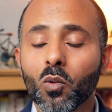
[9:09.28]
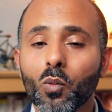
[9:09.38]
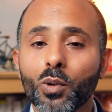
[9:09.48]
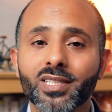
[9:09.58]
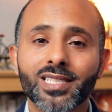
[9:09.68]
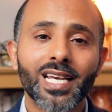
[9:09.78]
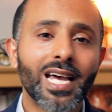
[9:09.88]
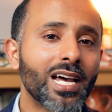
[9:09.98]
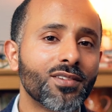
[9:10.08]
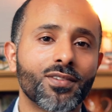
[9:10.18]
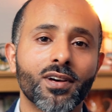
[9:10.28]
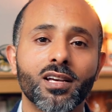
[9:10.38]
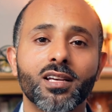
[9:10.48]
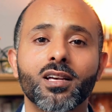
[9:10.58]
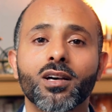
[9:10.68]

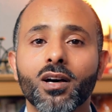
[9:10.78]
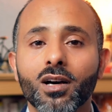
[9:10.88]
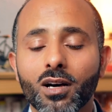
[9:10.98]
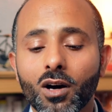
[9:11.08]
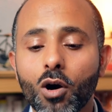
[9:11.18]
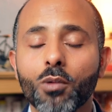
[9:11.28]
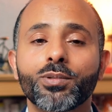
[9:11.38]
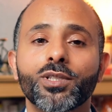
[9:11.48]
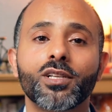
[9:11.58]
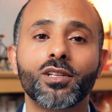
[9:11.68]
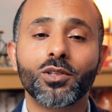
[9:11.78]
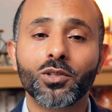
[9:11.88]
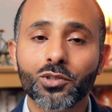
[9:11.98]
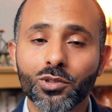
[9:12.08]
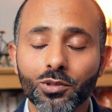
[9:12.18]
Whichever option
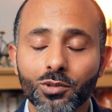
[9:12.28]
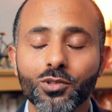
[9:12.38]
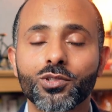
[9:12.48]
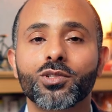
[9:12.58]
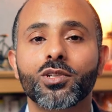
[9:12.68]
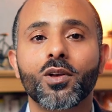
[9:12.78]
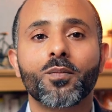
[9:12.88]
you choose,